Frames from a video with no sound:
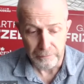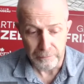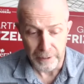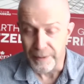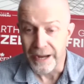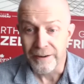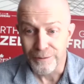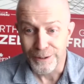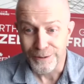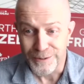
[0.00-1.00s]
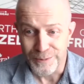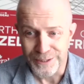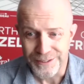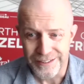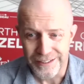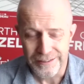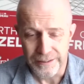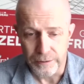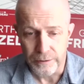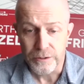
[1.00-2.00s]
background, as Bill said,
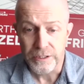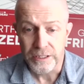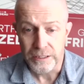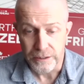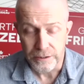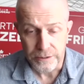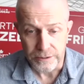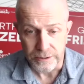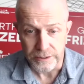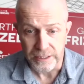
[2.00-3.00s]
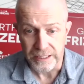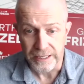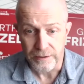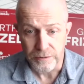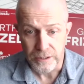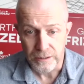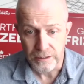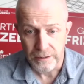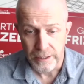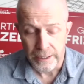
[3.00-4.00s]
13 years as a city councillor.
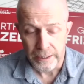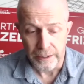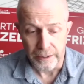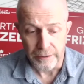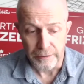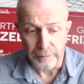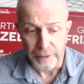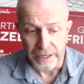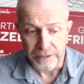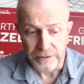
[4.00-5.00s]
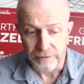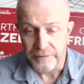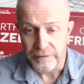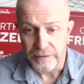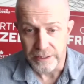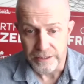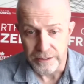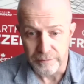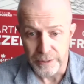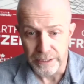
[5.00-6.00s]
The past 5 of these
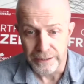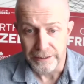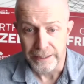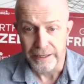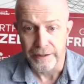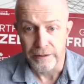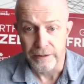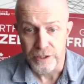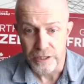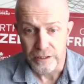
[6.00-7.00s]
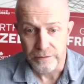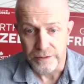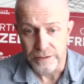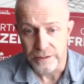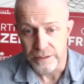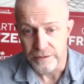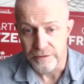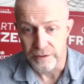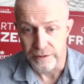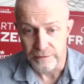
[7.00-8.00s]
I've been the chair of the city's
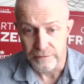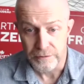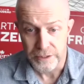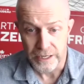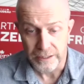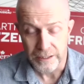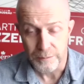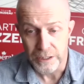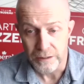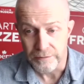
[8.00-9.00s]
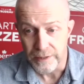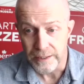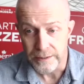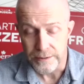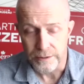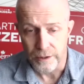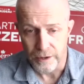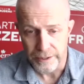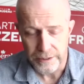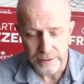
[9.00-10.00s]
Standing Committee on Finance and
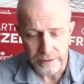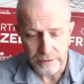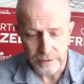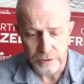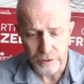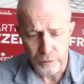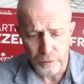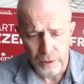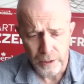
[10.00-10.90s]
Audit. So